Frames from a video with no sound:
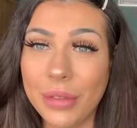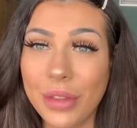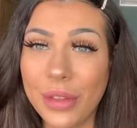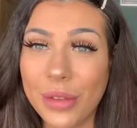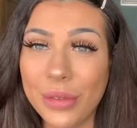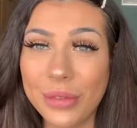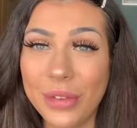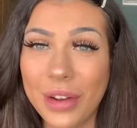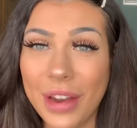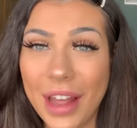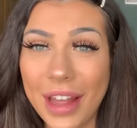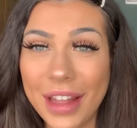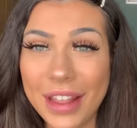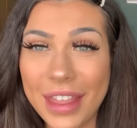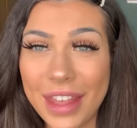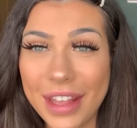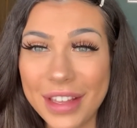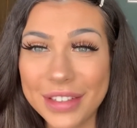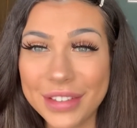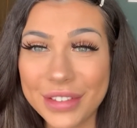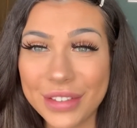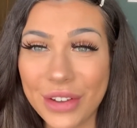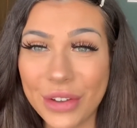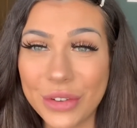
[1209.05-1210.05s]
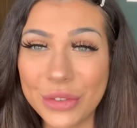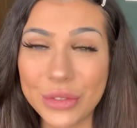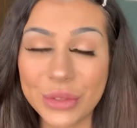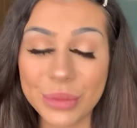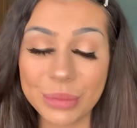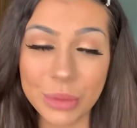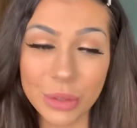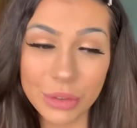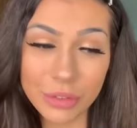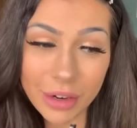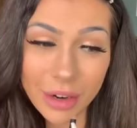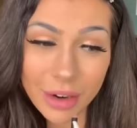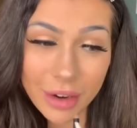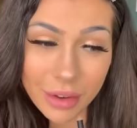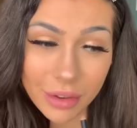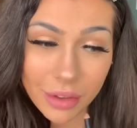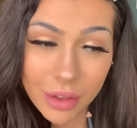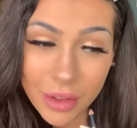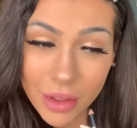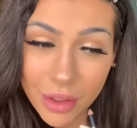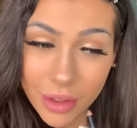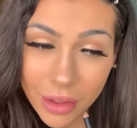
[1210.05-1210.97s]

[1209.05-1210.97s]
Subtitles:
them like there's no tomorrow.